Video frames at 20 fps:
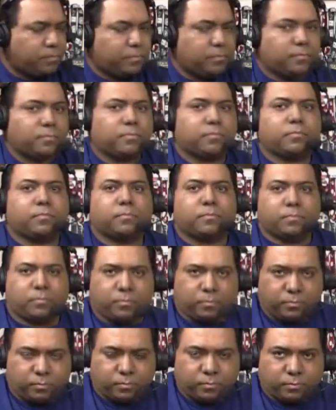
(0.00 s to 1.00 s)

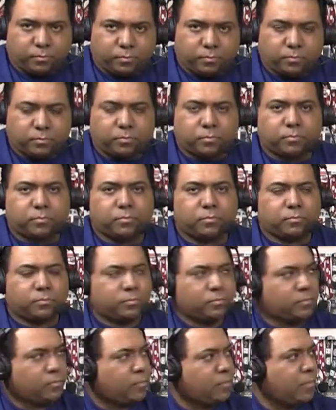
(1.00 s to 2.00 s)

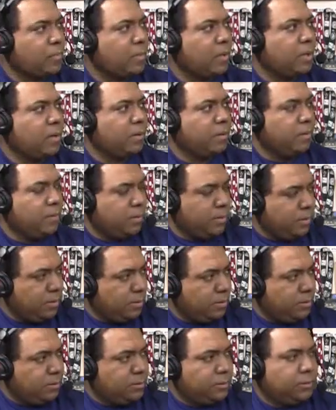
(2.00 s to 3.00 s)

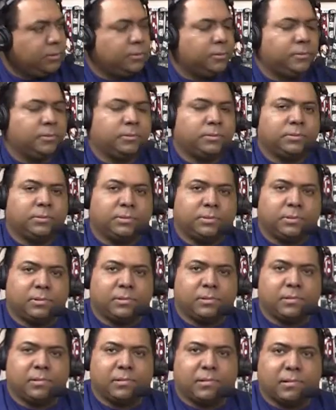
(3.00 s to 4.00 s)

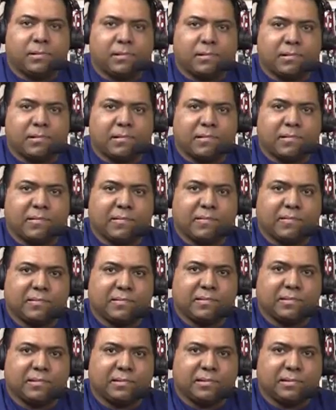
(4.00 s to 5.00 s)

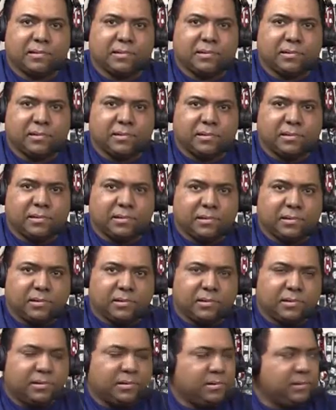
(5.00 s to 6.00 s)

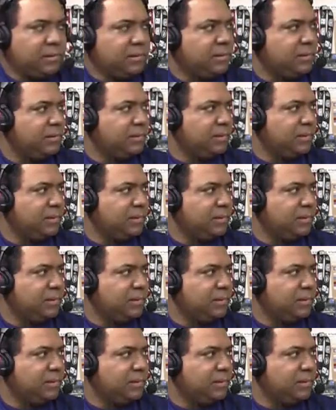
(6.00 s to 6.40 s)
This person isn't speaking.